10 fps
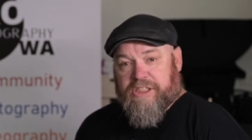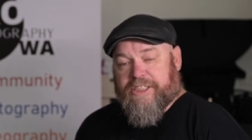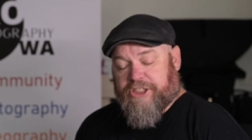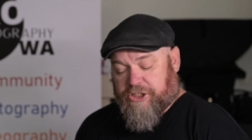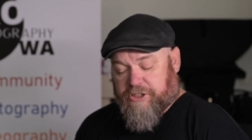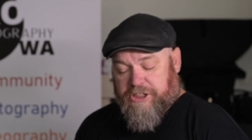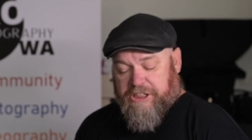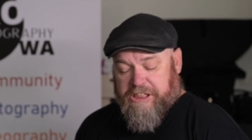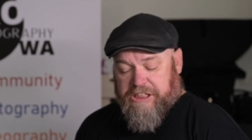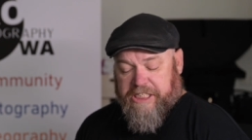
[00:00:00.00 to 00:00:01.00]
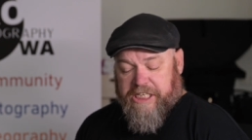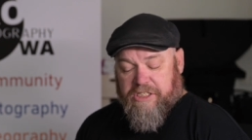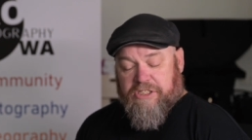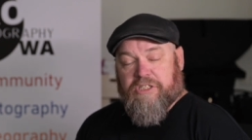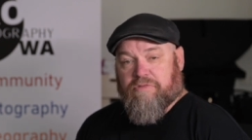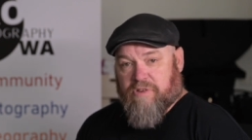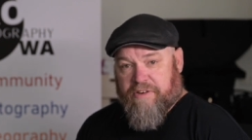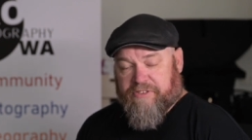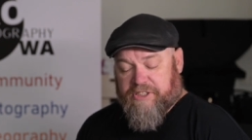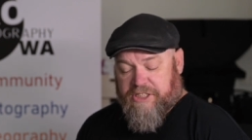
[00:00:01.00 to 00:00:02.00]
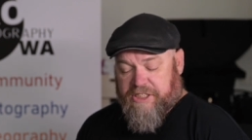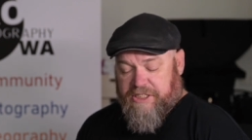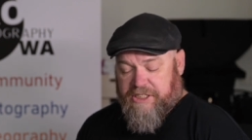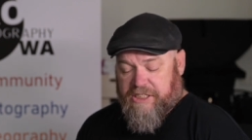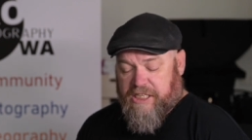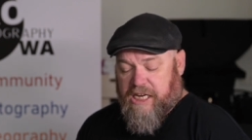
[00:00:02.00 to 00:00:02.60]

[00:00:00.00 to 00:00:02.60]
insurance details, references,